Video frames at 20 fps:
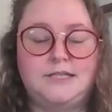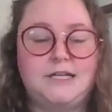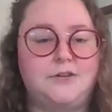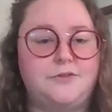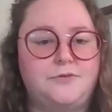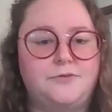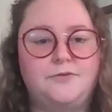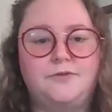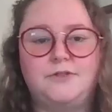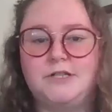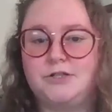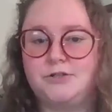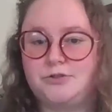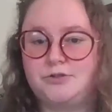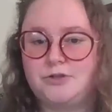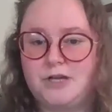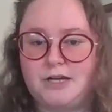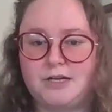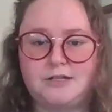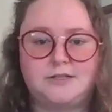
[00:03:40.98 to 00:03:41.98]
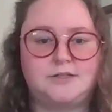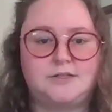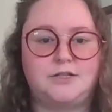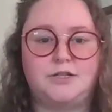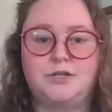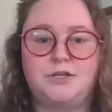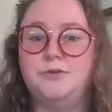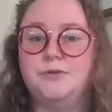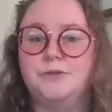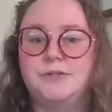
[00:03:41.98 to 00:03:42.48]
TIF
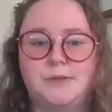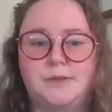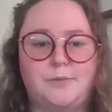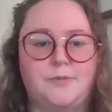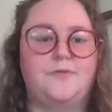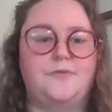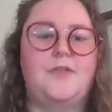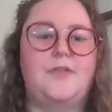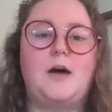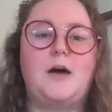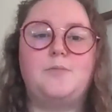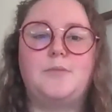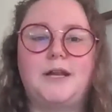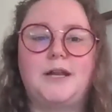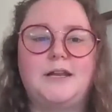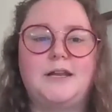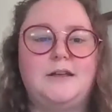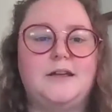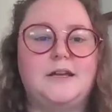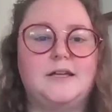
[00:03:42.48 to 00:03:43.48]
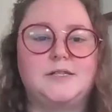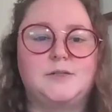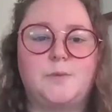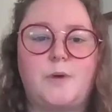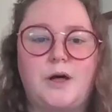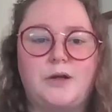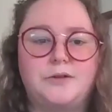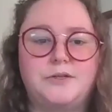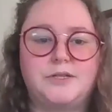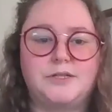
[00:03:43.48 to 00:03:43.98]
districts to use some of that money as
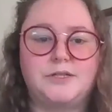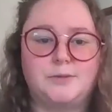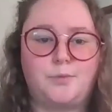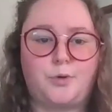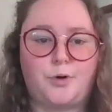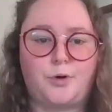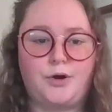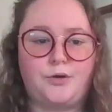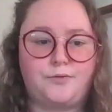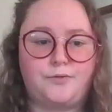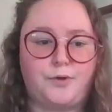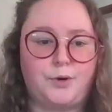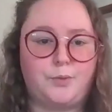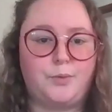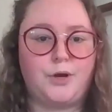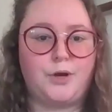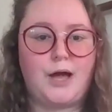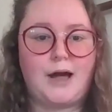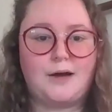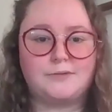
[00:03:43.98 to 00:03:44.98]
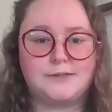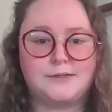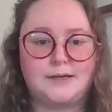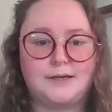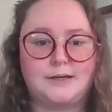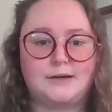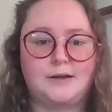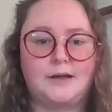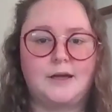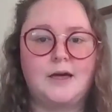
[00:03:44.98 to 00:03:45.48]
well to support affordable
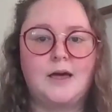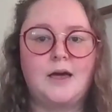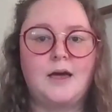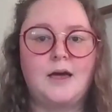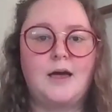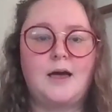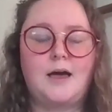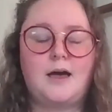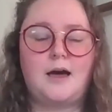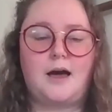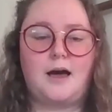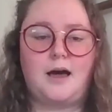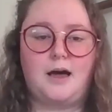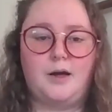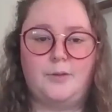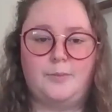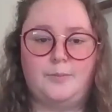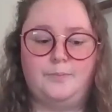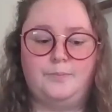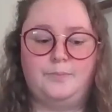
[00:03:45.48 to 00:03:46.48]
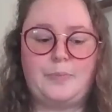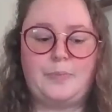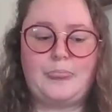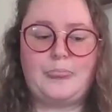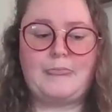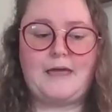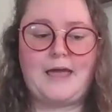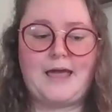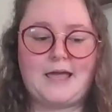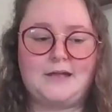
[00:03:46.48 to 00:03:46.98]
housing.
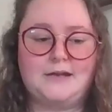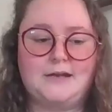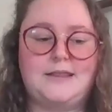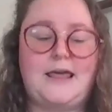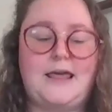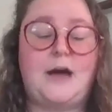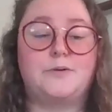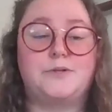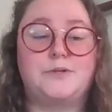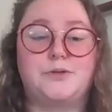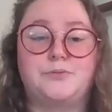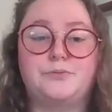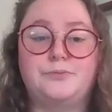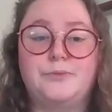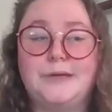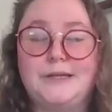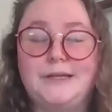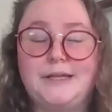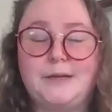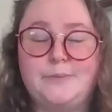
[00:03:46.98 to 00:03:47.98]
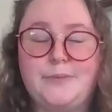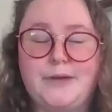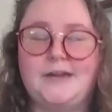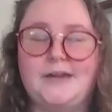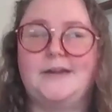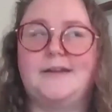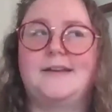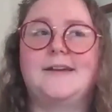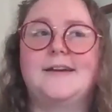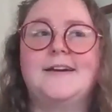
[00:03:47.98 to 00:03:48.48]
And that was a really
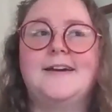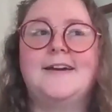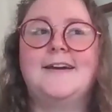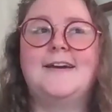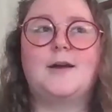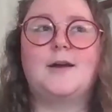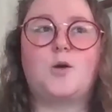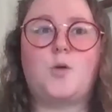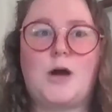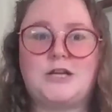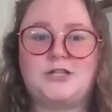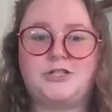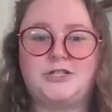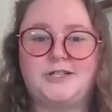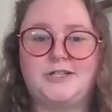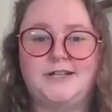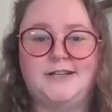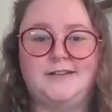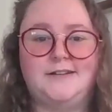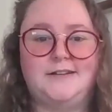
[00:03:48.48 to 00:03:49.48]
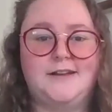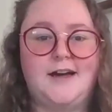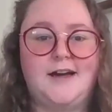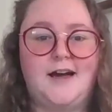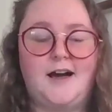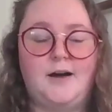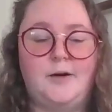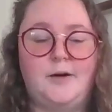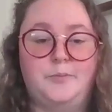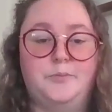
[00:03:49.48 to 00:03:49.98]
big question
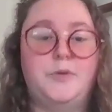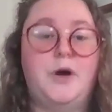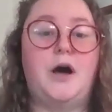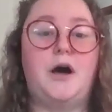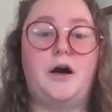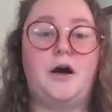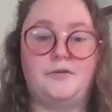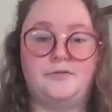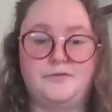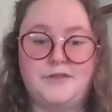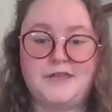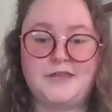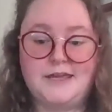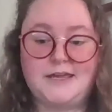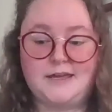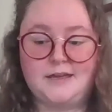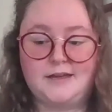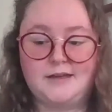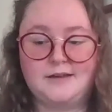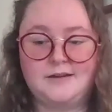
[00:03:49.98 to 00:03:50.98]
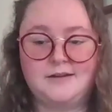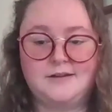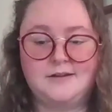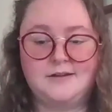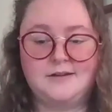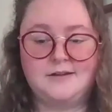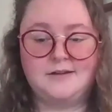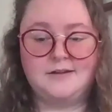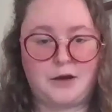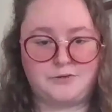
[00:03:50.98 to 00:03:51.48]
of the
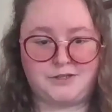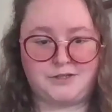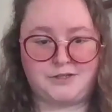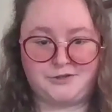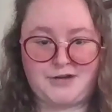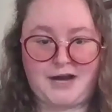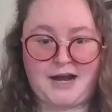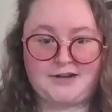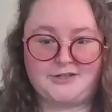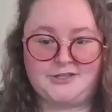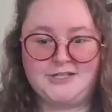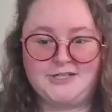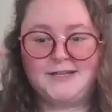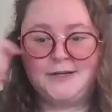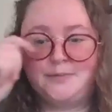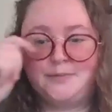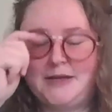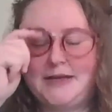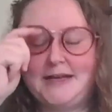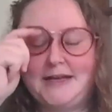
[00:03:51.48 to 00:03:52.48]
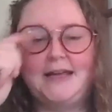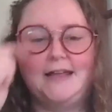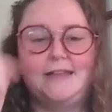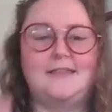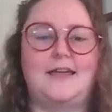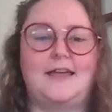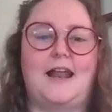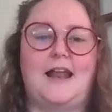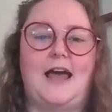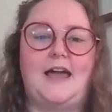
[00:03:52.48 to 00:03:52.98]
Housing Strategy
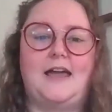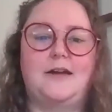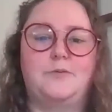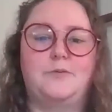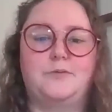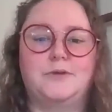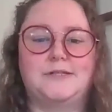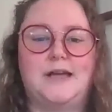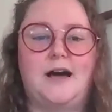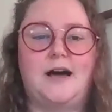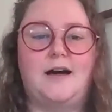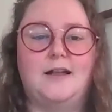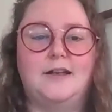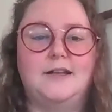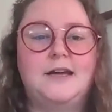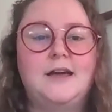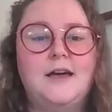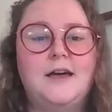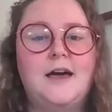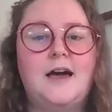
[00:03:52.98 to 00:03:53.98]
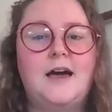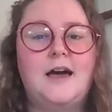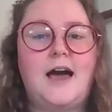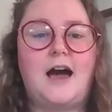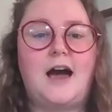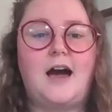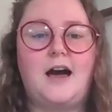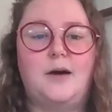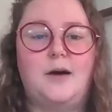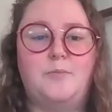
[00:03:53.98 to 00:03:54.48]
Committee that I was on.
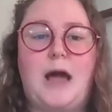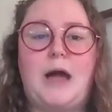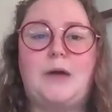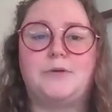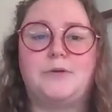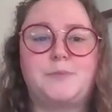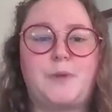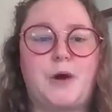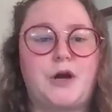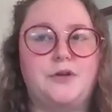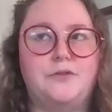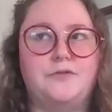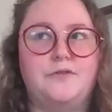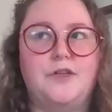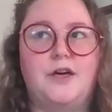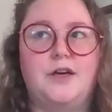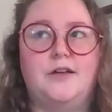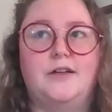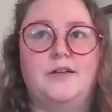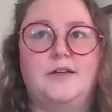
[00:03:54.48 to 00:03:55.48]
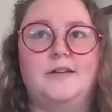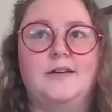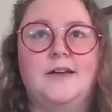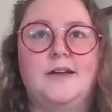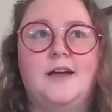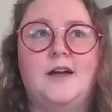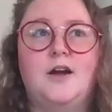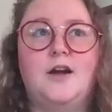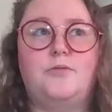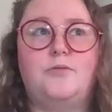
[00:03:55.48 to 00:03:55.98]
I was part of the
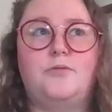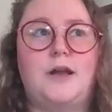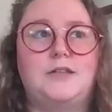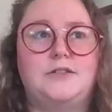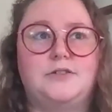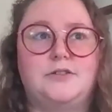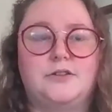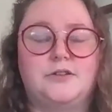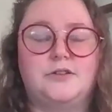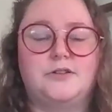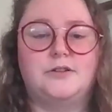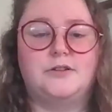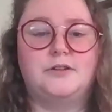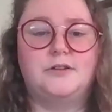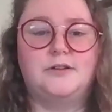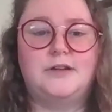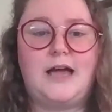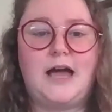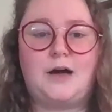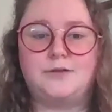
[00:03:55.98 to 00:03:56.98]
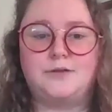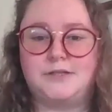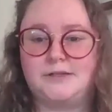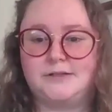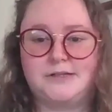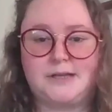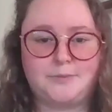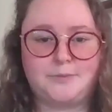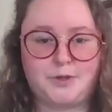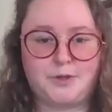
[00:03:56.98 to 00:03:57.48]
rental
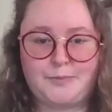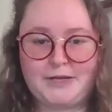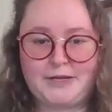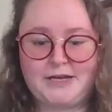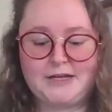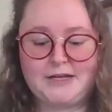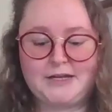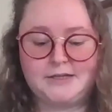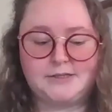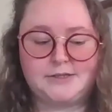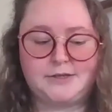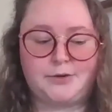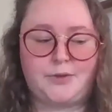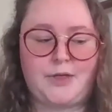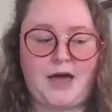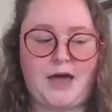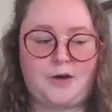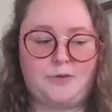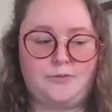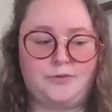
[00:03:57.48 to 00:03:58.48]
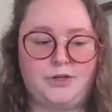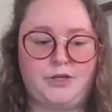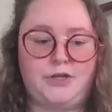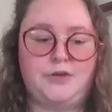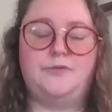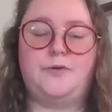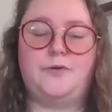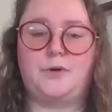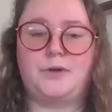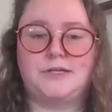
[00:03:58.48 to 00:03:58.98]
housing subcommittee, so that
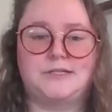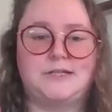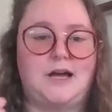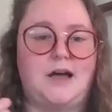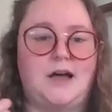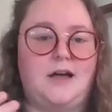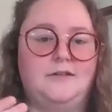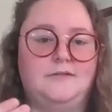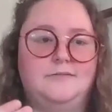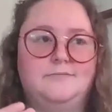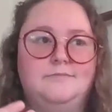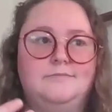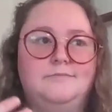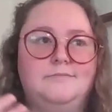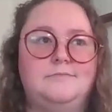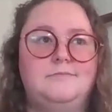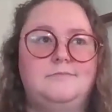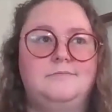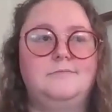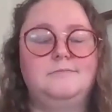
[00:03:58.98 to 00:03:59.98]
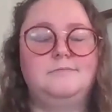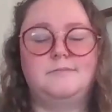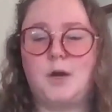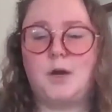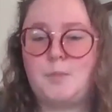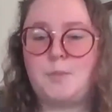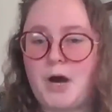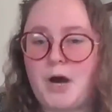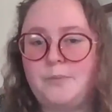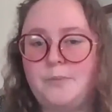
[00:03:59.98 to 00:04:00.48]
really focused on
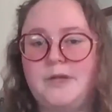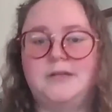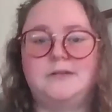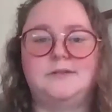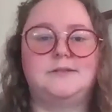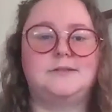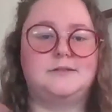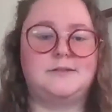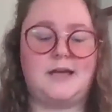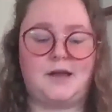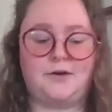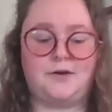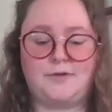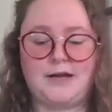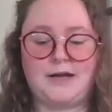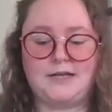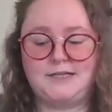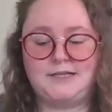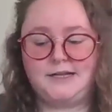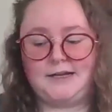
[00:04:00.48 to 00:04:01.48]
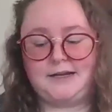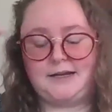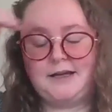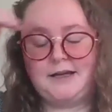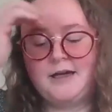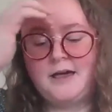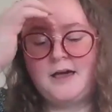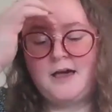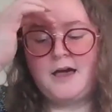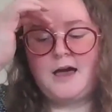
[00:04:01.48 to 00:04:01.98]
apartments and
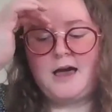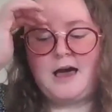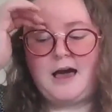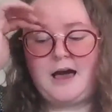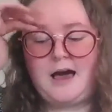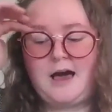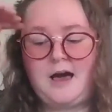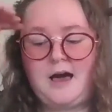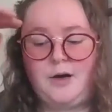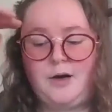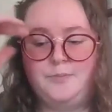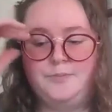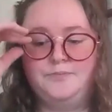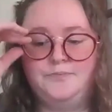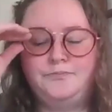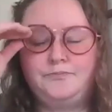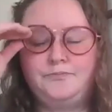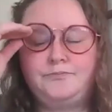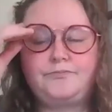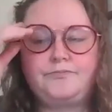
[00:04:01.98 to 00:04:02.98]
renting. Um,